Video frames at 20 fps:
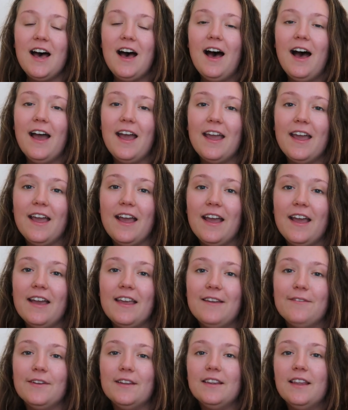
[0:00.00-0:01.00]
I
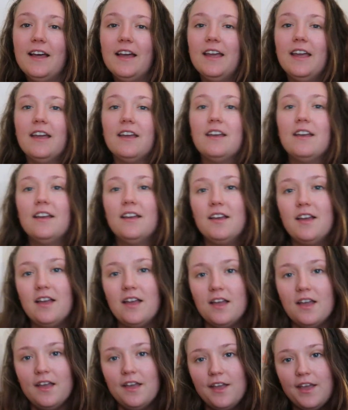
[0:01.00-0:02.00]
even like
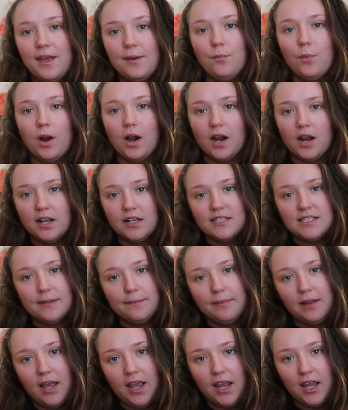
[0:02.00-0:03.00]
am wearing
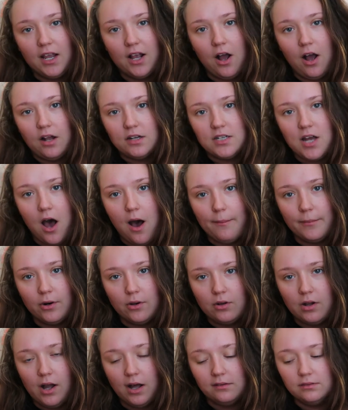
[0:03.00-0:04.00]
some like
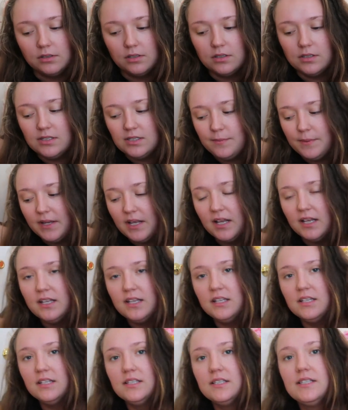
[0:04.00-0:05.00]
autumnal colors
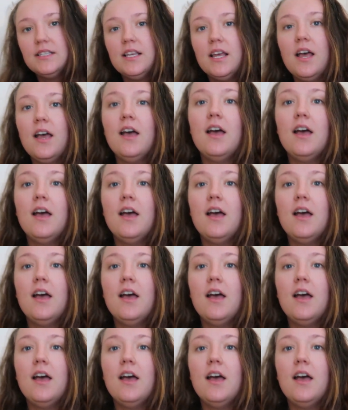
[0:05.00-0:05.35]
because